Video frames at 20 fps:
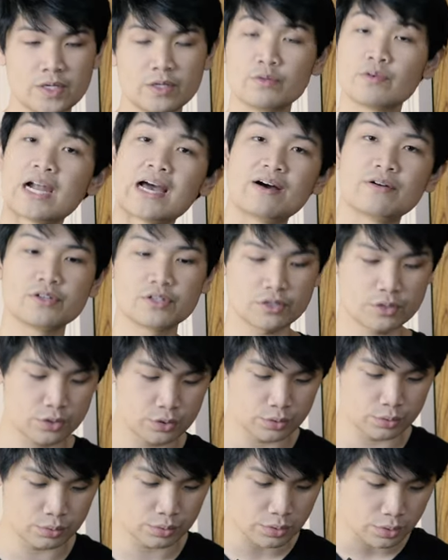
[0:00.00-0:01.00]
we ground
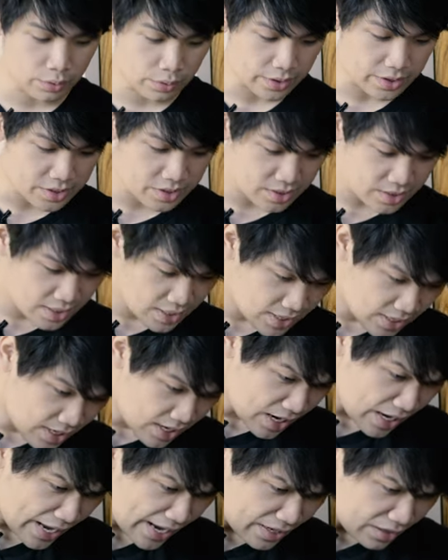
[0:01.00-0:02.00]
too coarse.
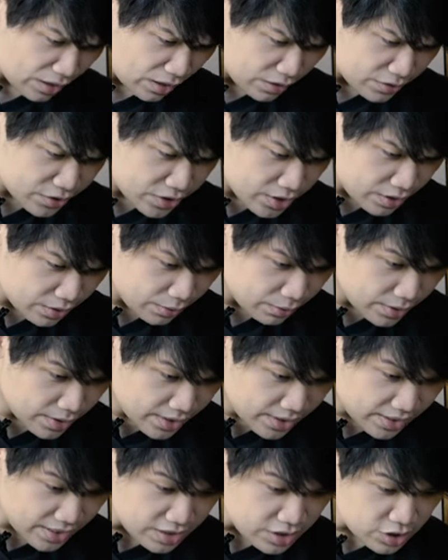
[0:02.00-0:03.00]
And also
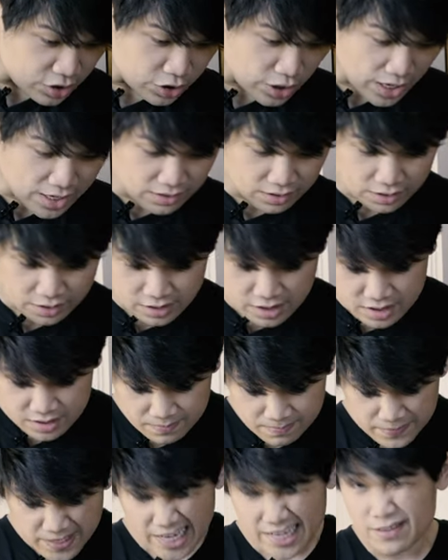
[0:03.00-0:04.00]
this shot looks
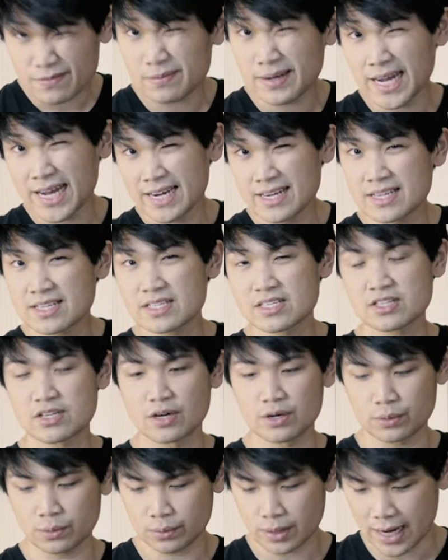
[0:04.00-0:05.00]
kind of bad.
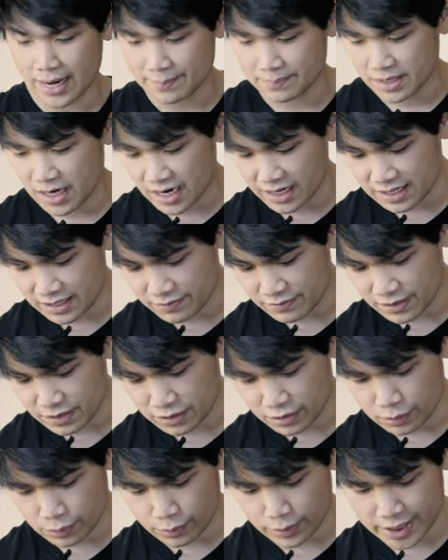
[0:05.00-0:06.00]
So I'm not
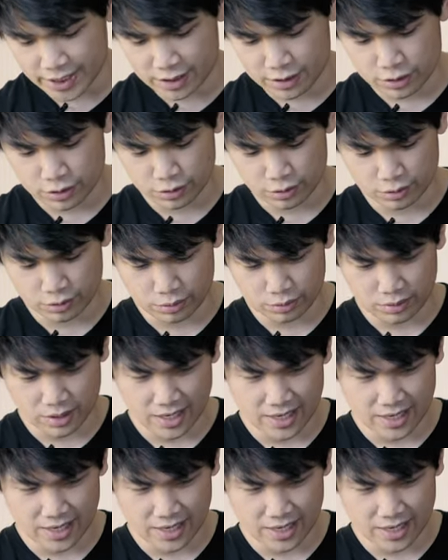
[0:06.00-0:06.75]
even going to